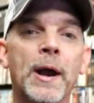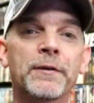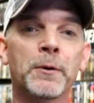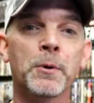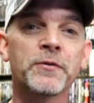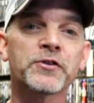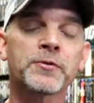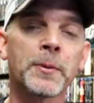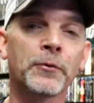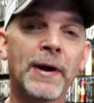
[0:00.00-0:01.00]
to go ahead and remove this
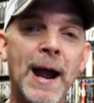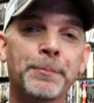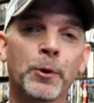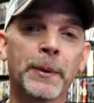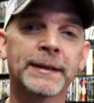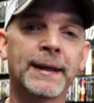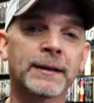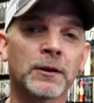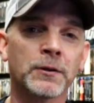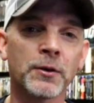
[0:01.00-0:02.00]
from the wrapper and we can
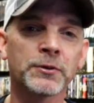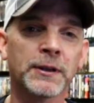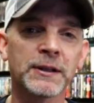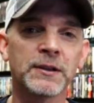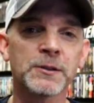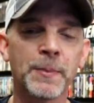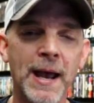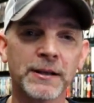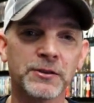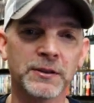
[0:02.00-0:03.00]
take a closer look at this
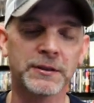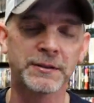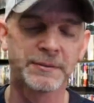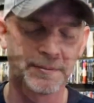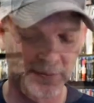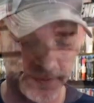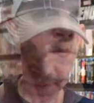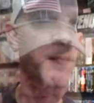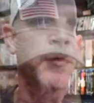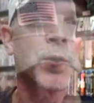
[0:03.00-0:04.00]
packaging.
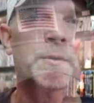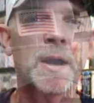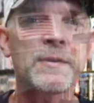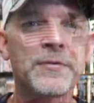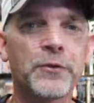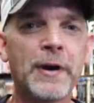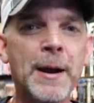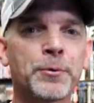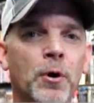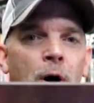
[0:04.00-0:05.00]
Okay, I've got the wrapper